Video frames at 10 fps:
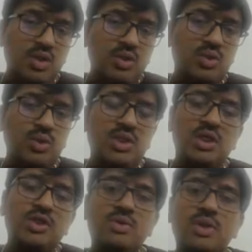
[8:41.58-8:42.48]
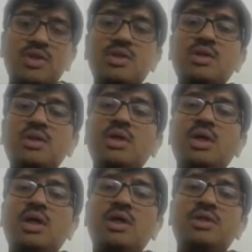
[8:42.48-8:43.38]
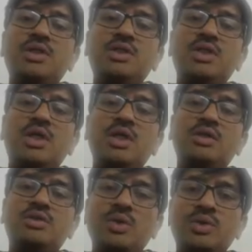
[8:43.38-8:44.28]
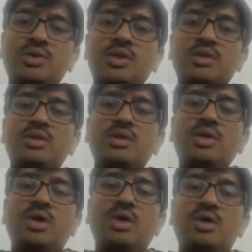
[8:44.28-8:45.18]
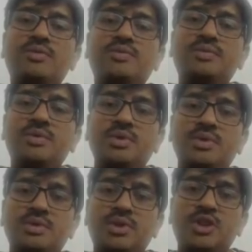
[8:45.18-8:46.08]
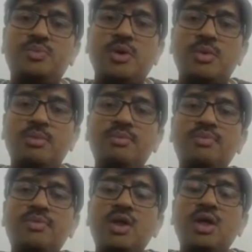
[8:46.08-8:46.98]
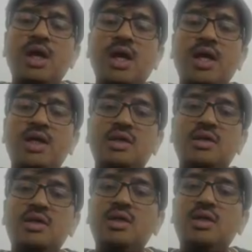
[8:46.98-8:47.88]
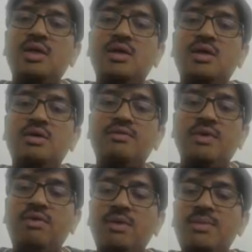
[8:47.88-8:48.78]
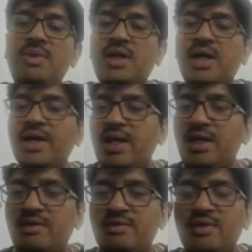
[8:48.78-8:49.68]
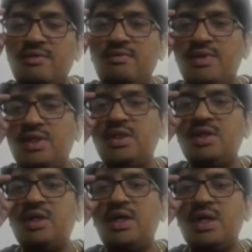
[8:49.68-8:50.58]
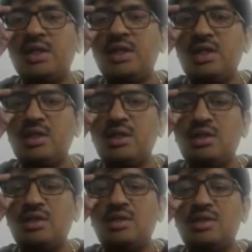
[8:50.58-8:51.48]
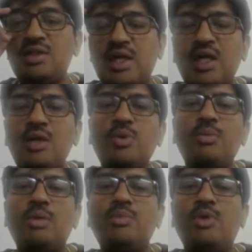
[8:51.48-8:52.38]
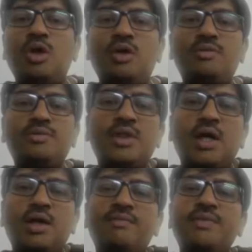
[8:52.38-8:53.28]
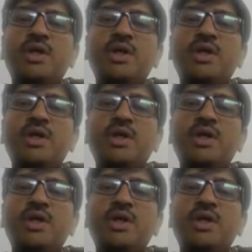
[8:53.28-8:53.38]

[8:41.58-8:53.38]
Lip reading: So dear students, this is the solution of this problem, and we will meet again with another second problem of the